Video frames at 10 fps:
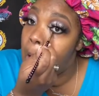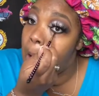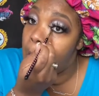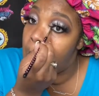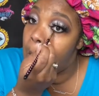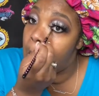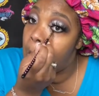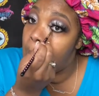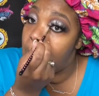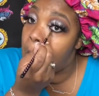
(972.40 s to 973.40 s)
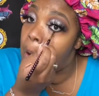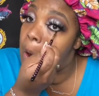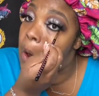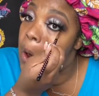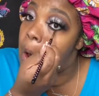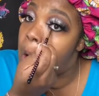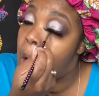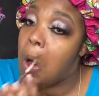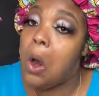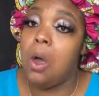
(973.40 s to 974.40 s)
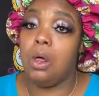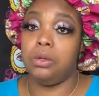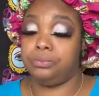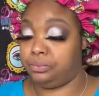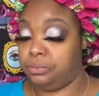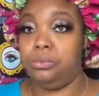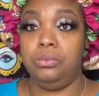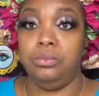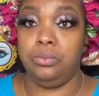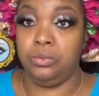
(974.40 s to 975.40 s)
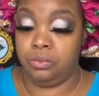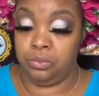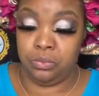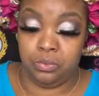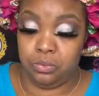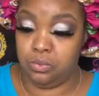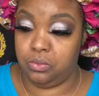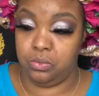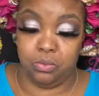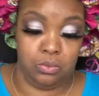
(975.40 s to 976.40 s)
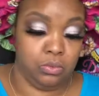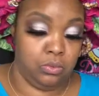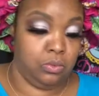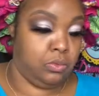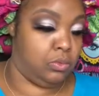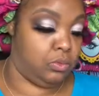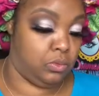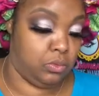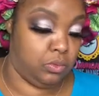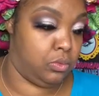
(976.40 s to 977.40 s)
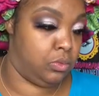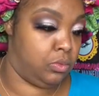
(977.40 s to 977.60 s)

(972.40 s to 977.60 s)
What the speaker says: People sleep on BH Cosmetic brushes, but they actually last a long time.